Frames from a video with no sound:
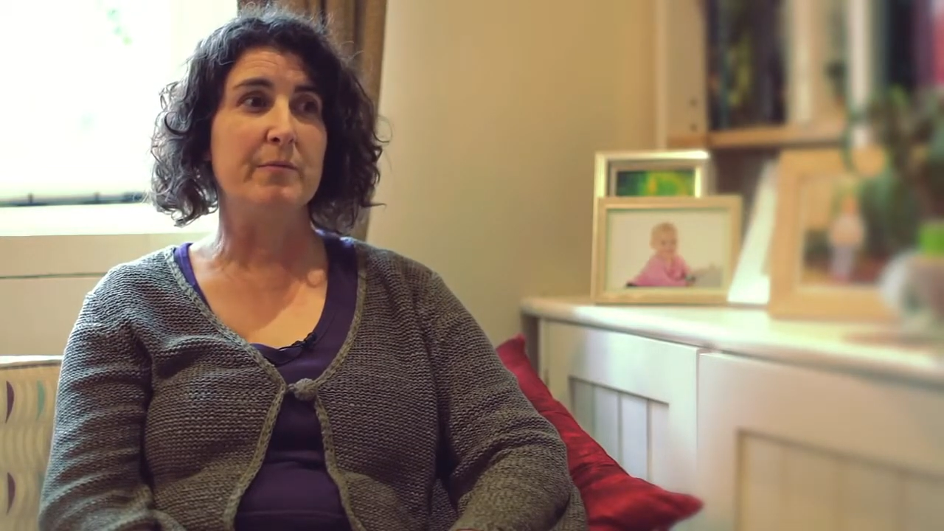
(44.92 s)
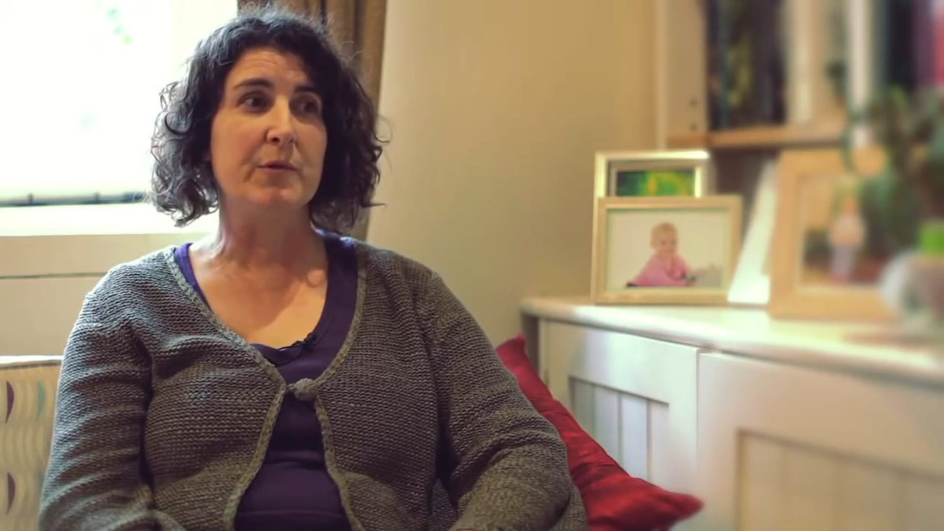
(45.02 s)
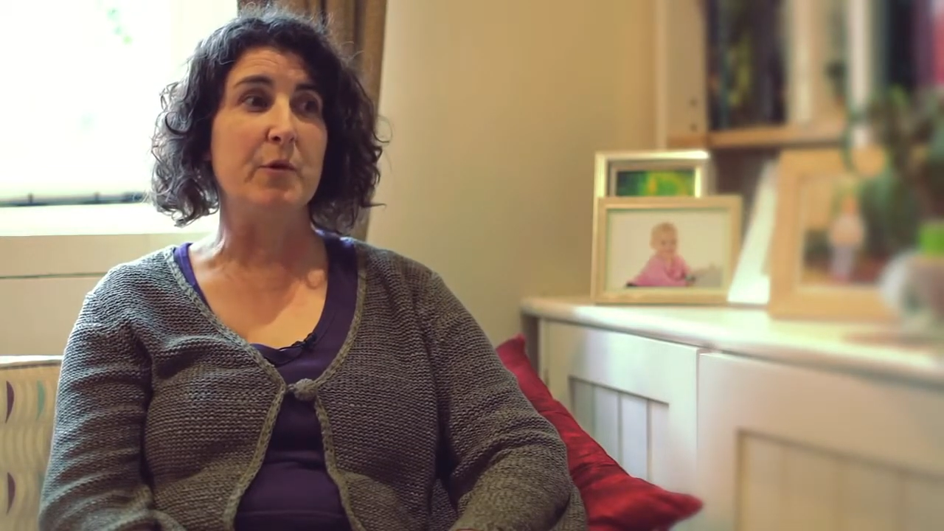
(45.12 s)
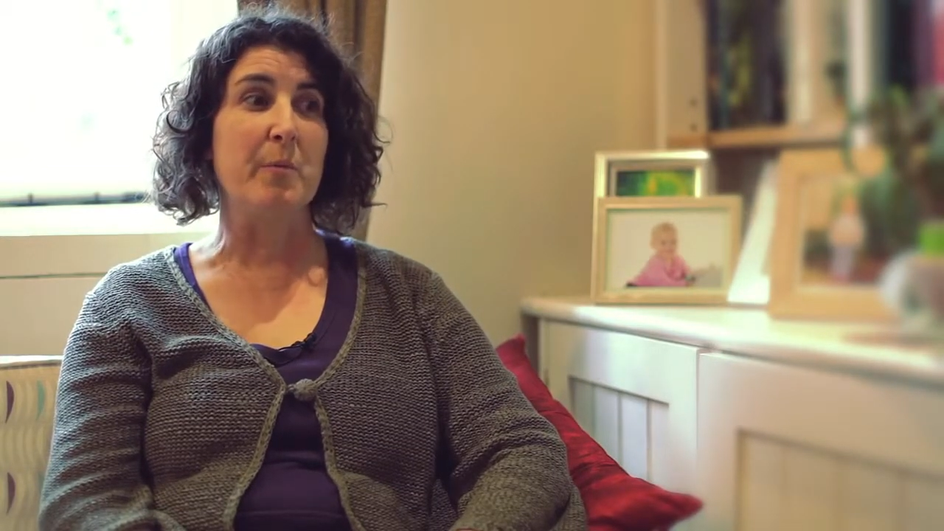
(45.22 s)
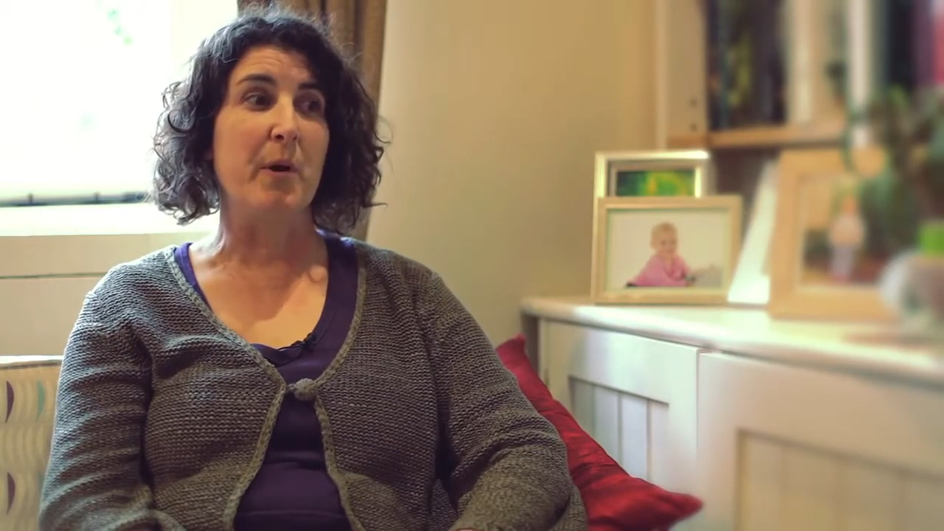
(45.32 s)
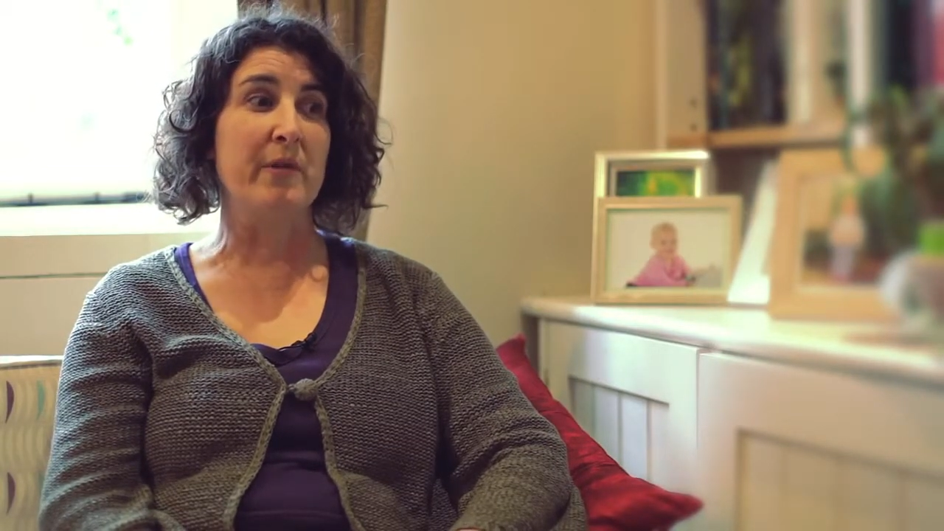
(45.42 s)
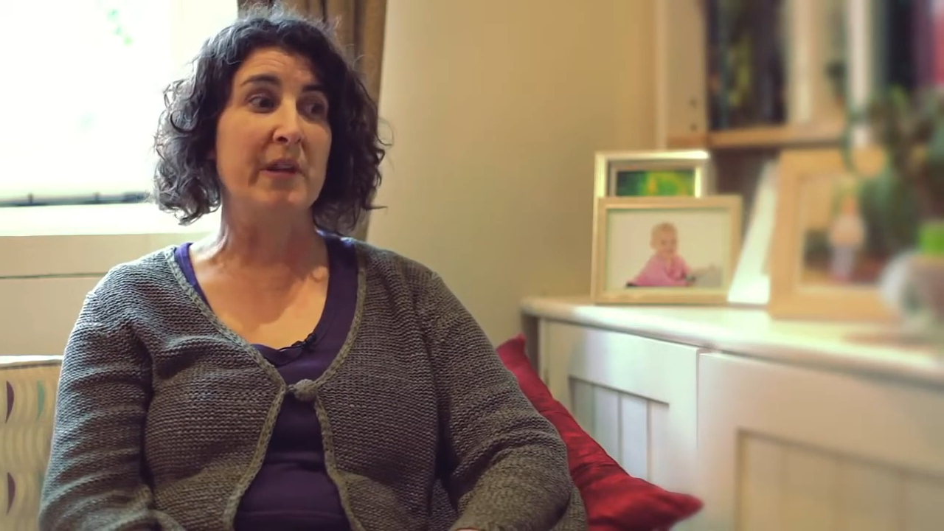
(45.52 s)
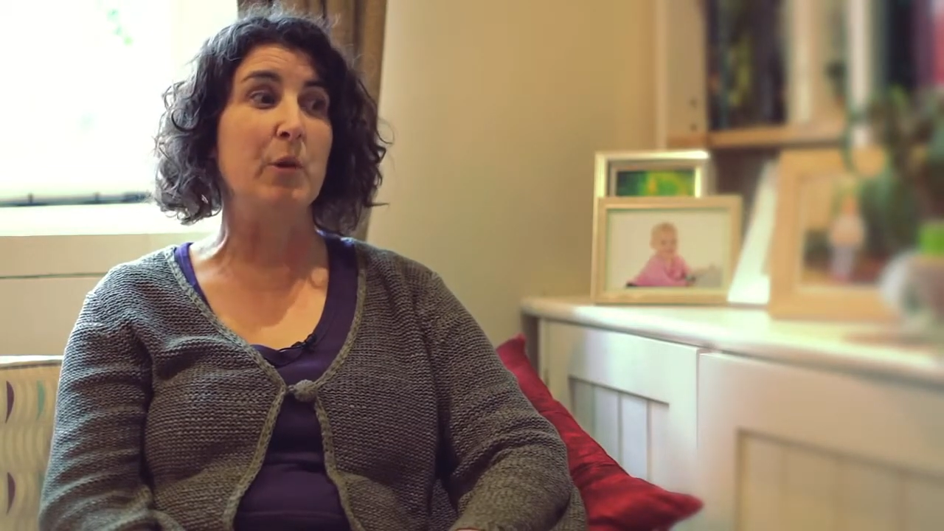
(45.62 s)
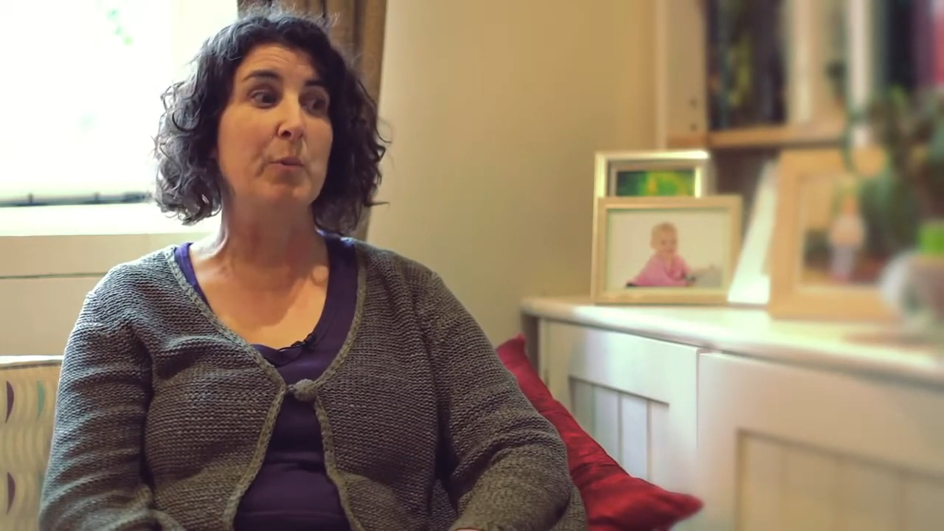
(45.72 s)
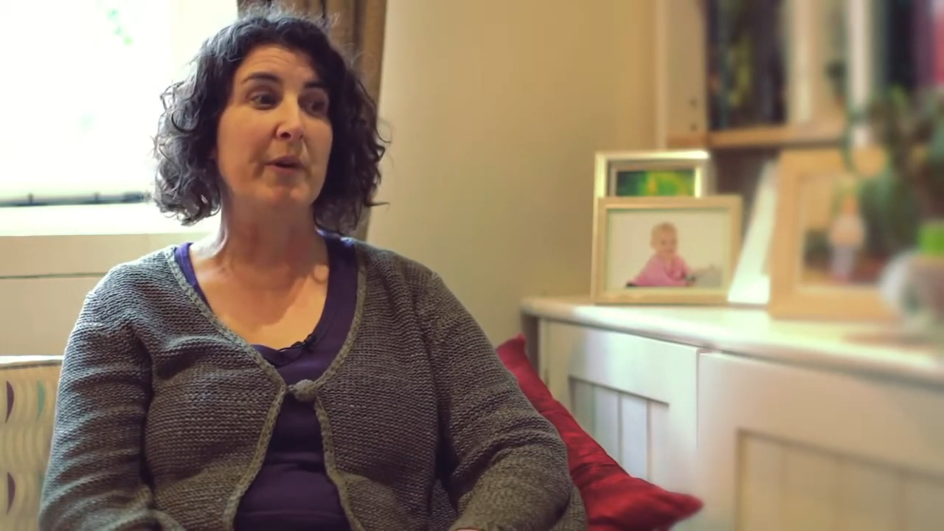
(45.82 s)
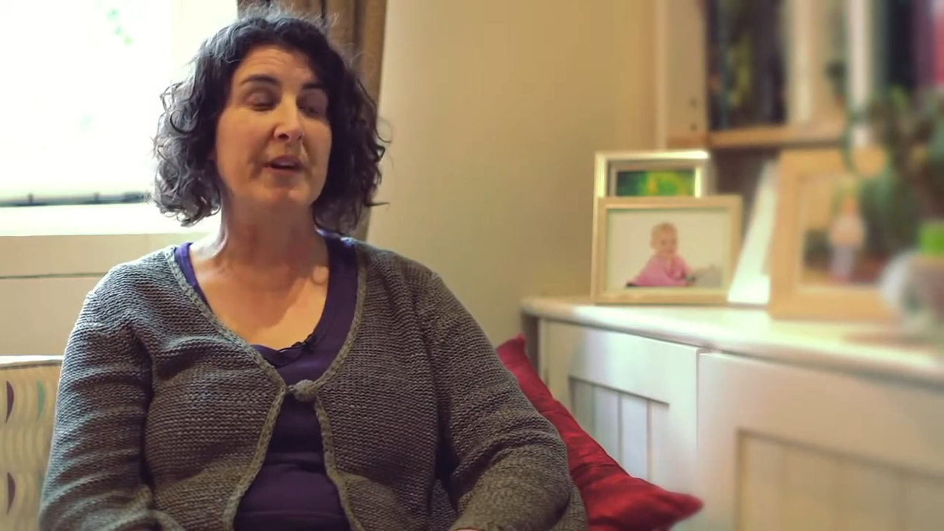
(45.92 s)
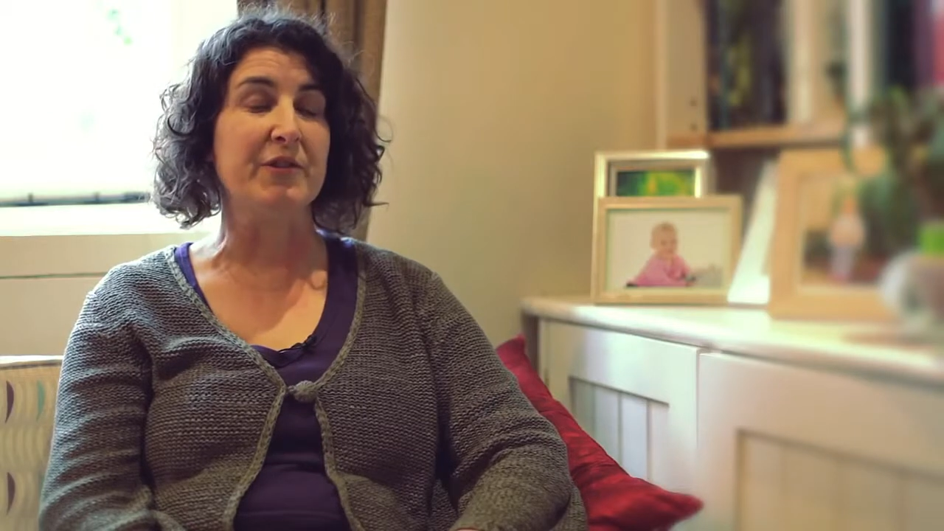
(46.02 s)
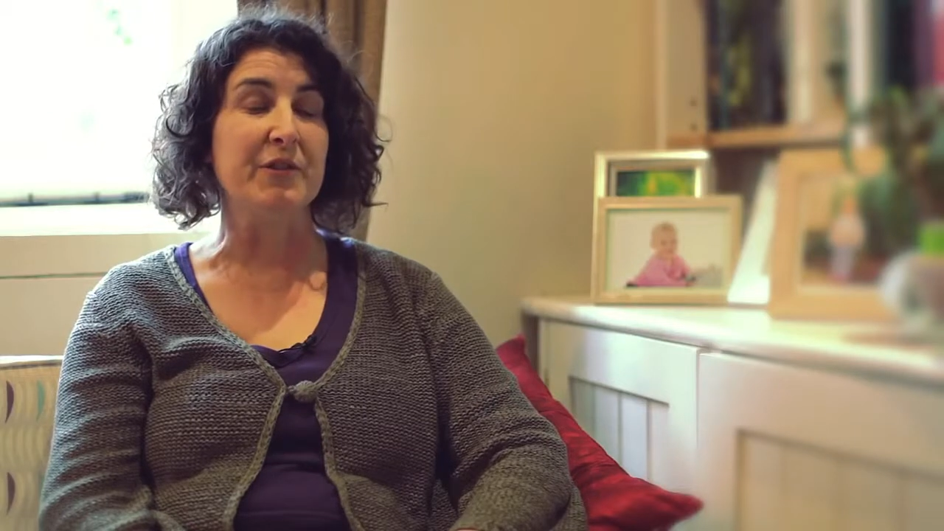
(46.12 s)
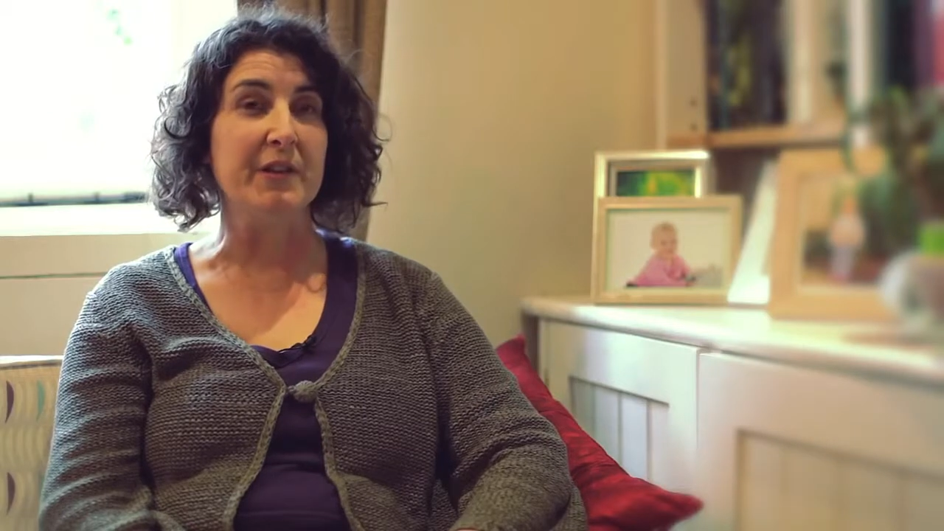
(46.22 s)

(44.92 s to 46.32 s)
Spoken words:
during my recuperation